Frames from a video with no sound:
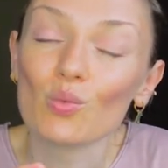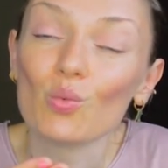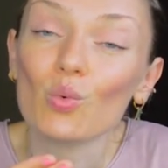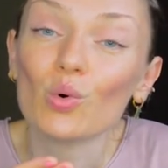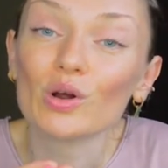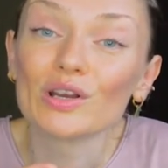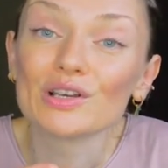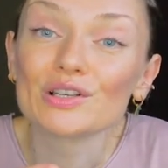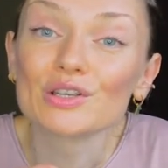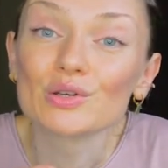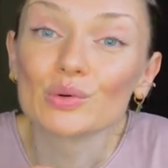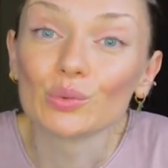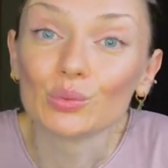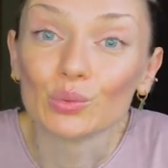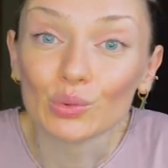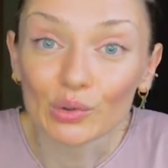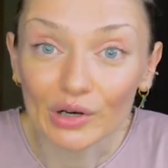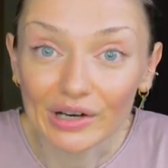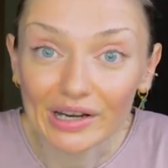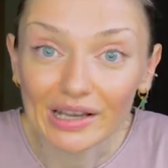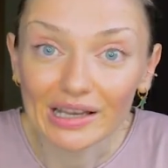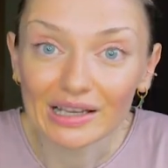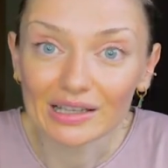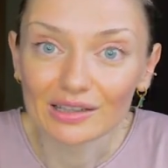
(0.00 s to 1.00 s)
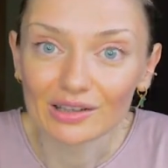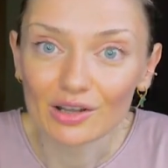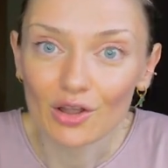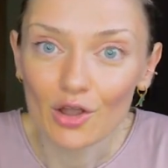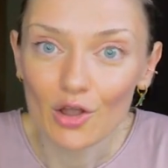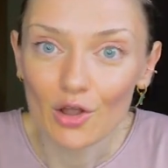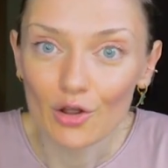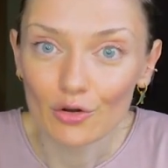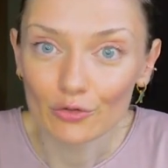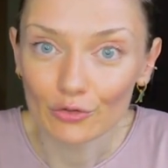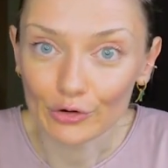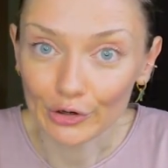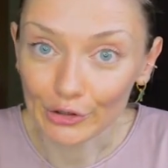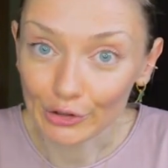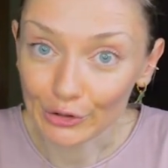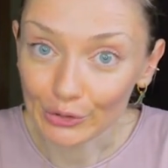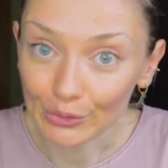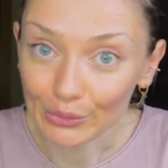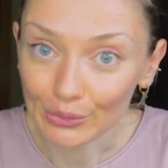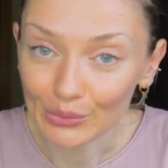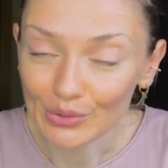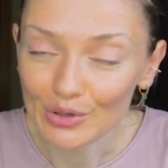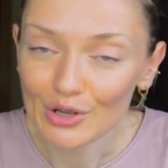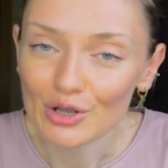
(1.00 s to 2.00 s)
what is working for
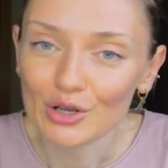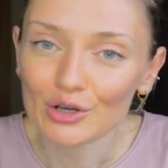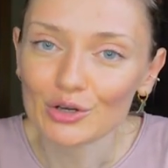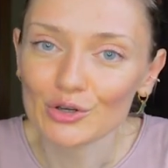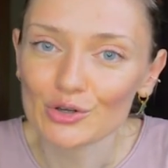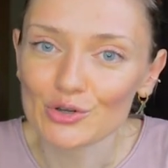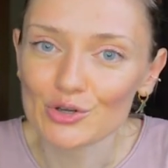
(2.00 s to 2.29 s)
you